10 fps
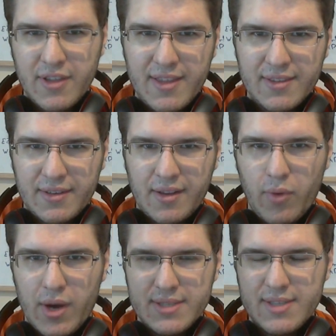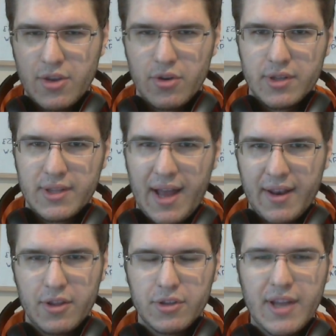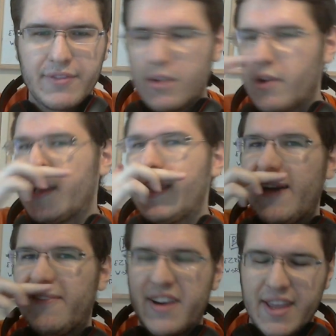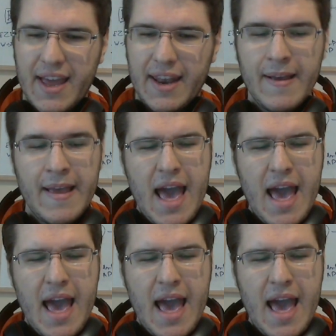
the internet once and you're done. You don't have to log in ever again.